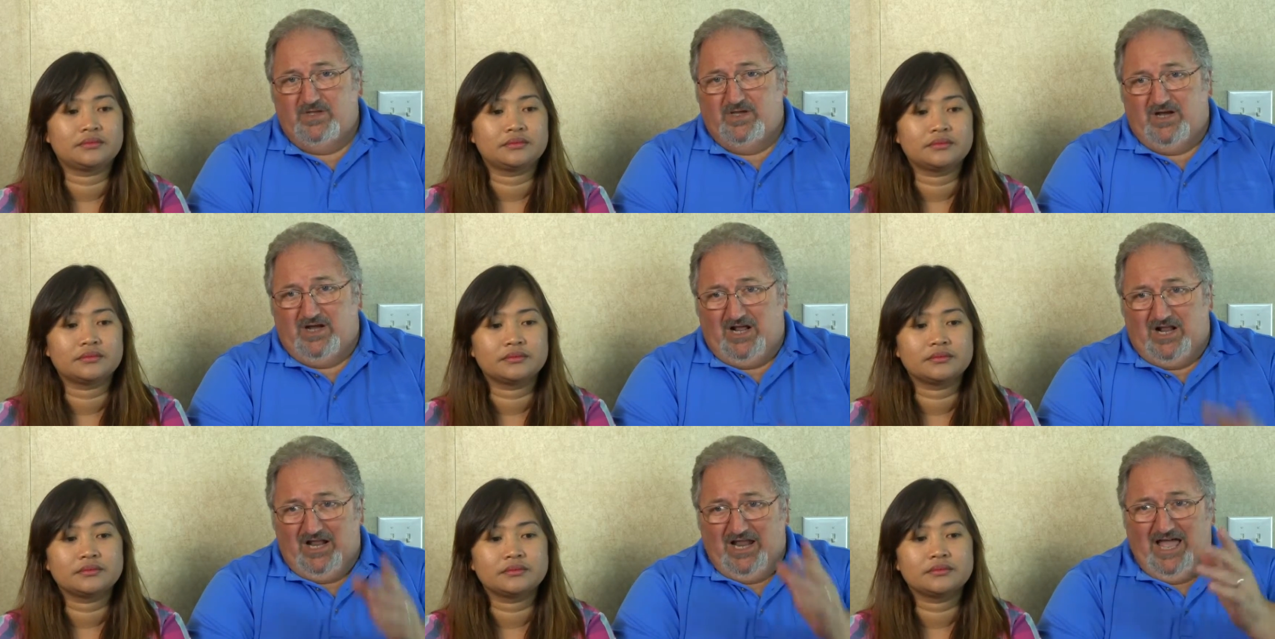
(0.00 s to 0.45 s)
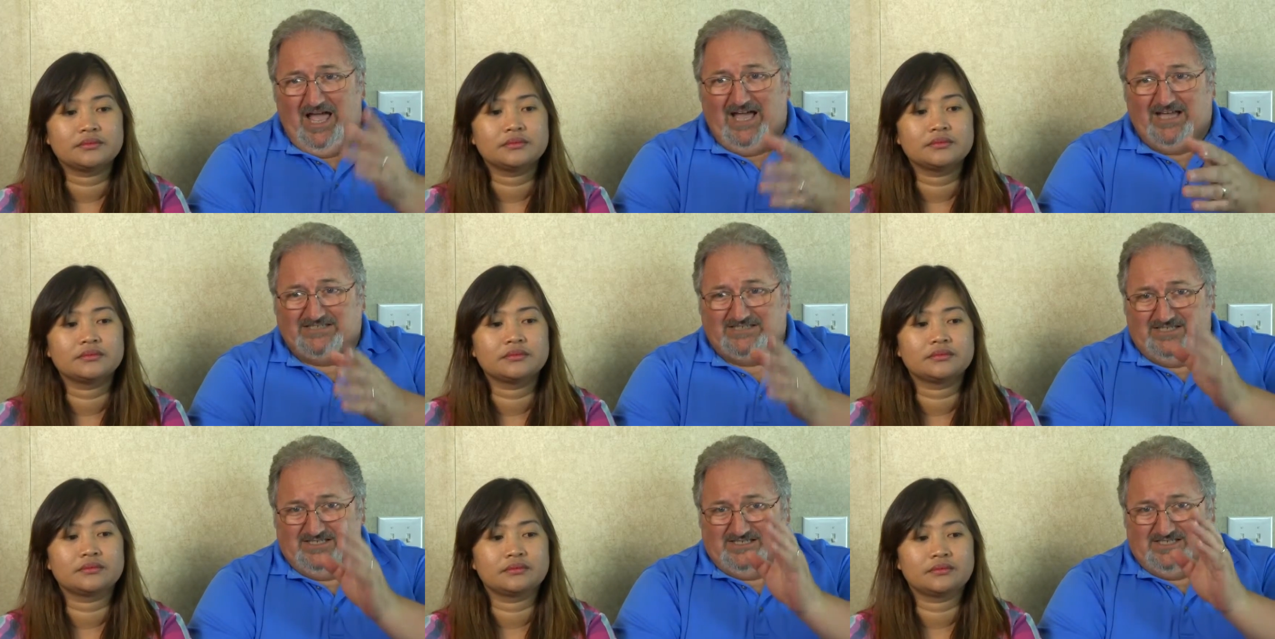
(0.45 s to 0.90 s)
Speaker 1: a
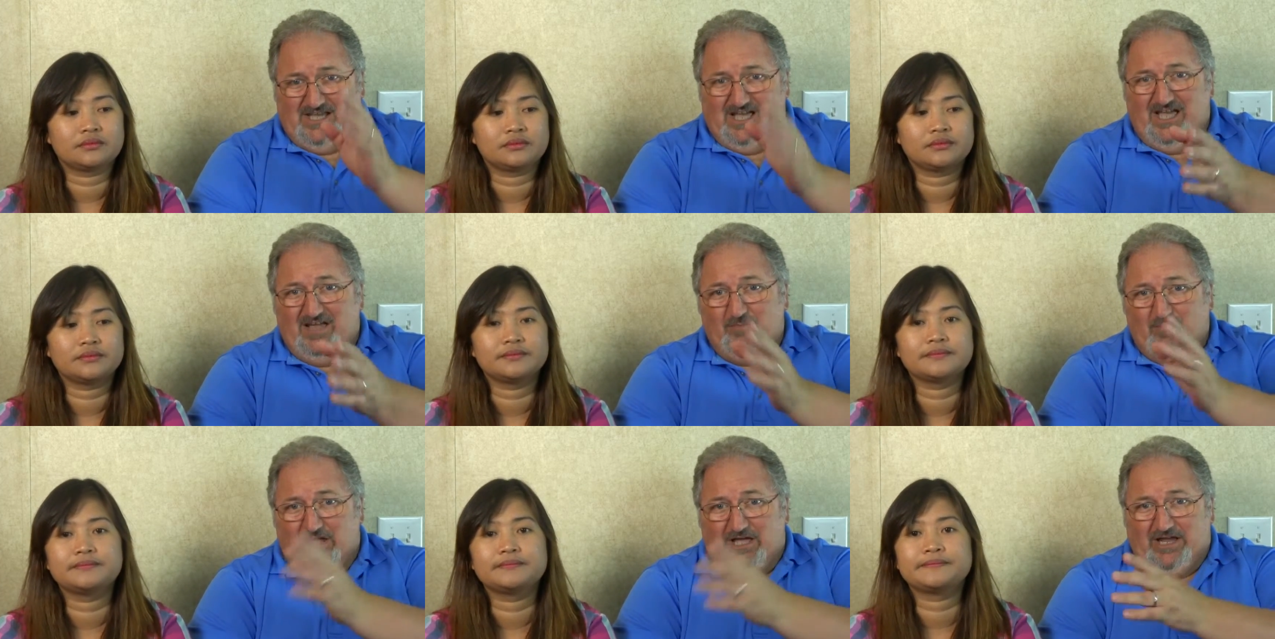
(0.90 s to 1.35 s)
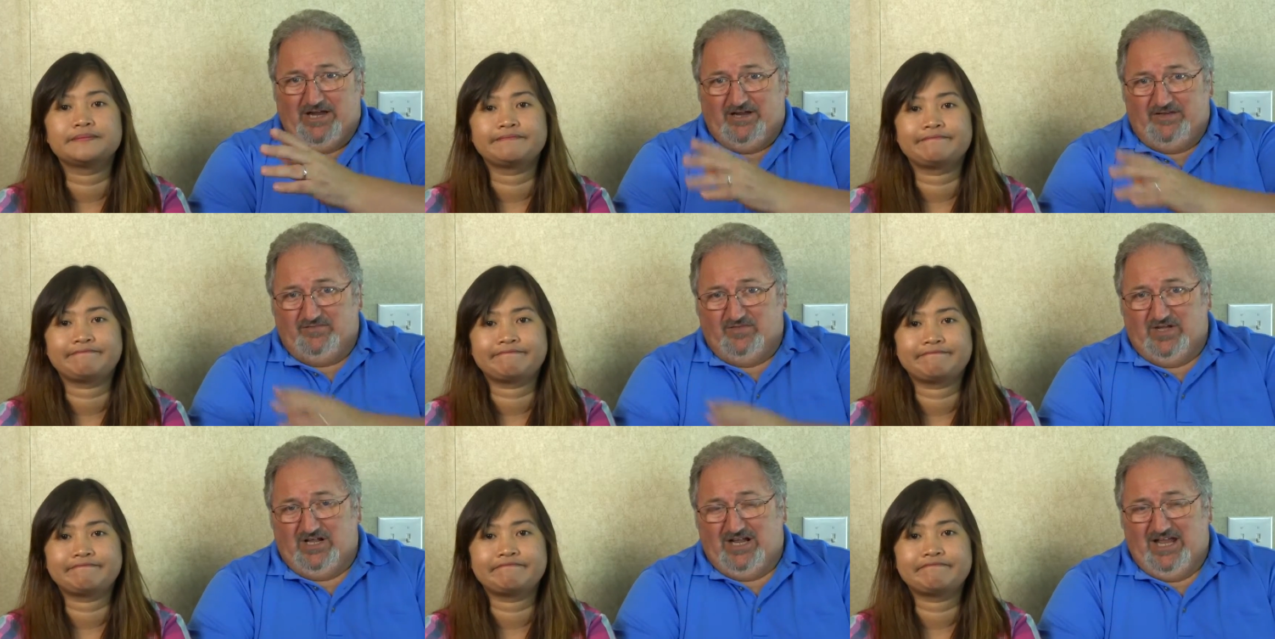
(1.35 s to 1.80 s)
class, a
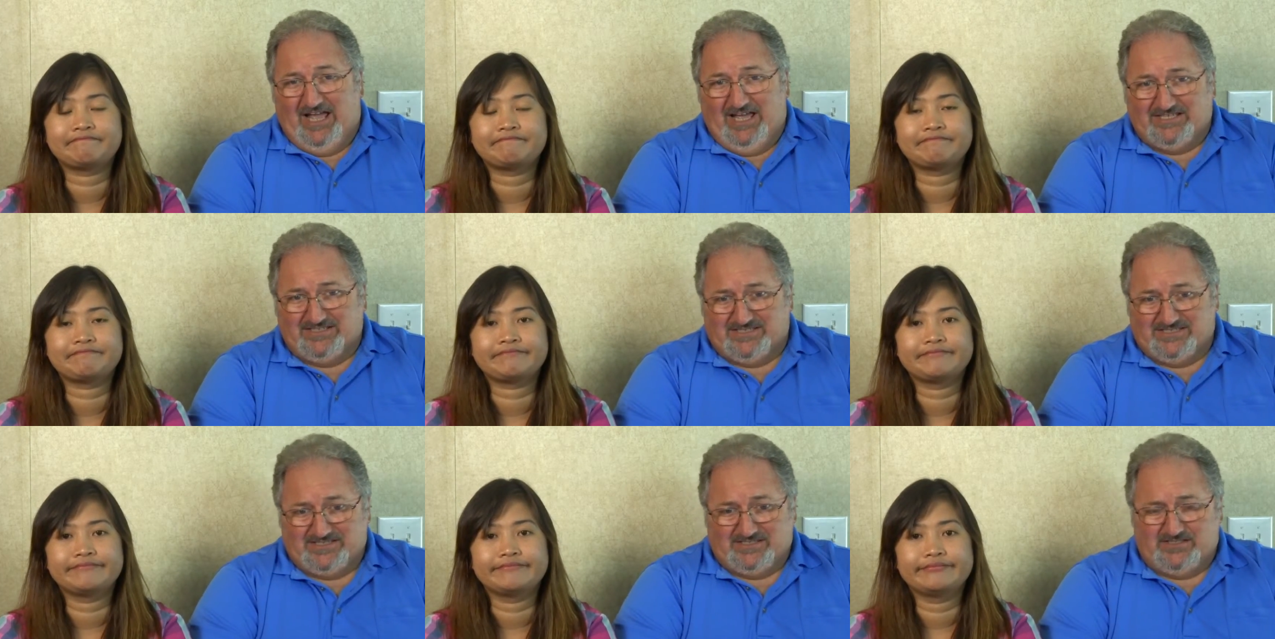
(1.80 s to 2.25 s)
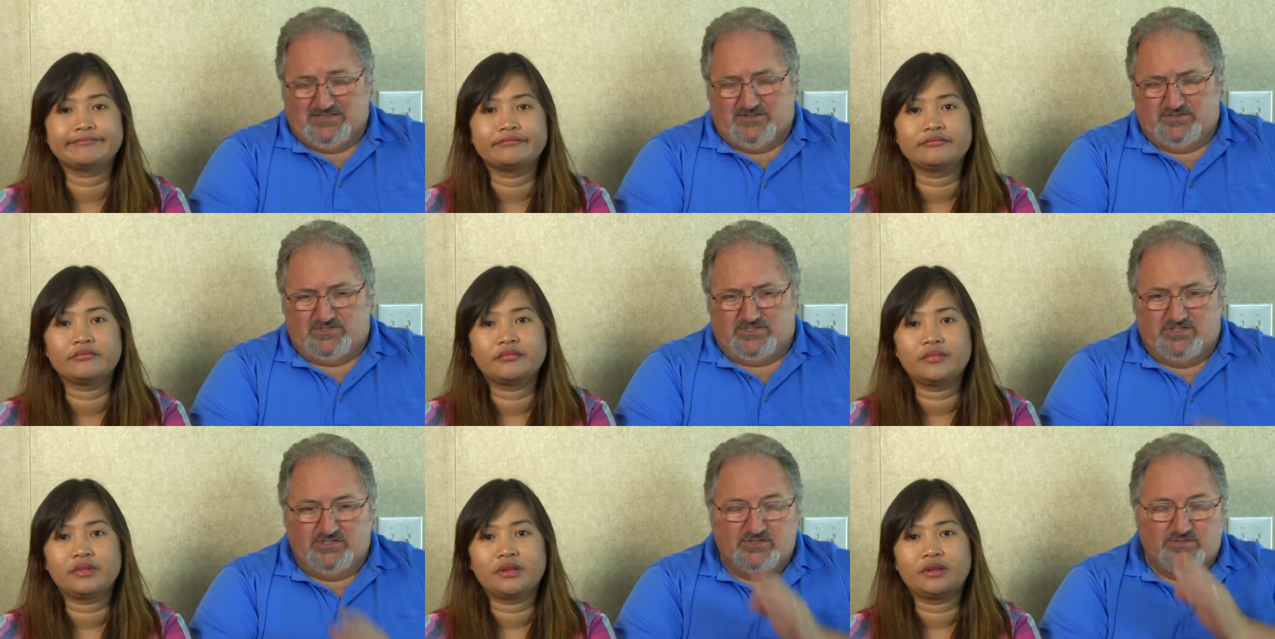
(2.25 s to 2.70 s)
timeline of the class.
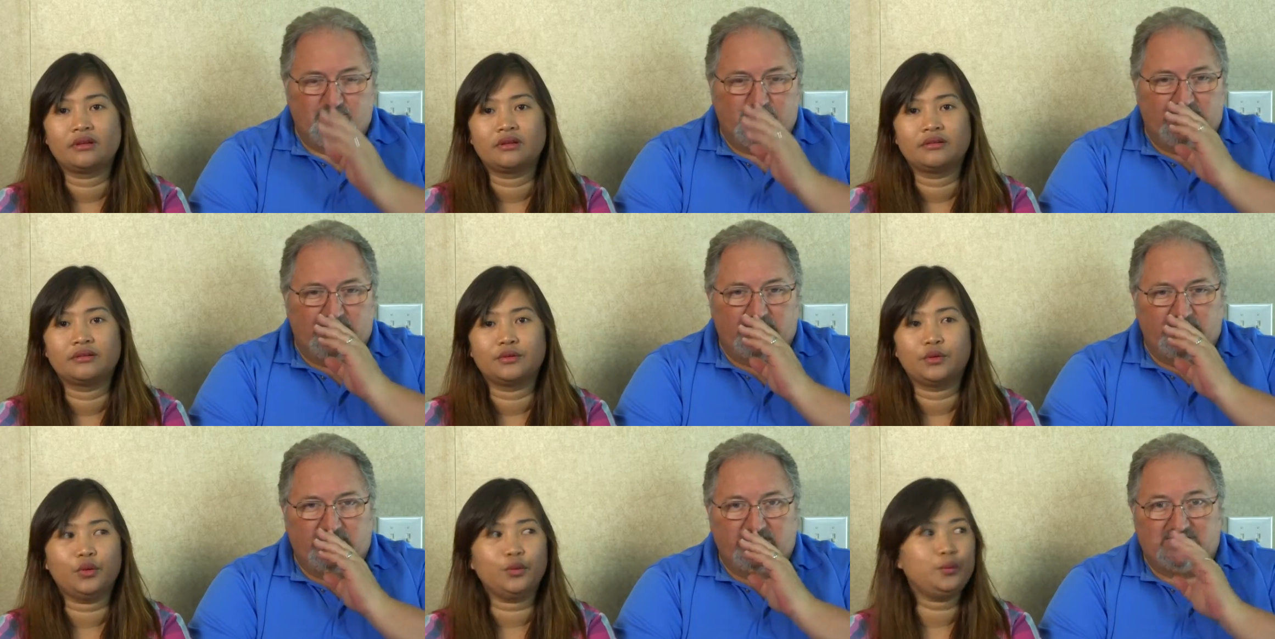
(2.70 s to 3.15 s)
Excuse me, a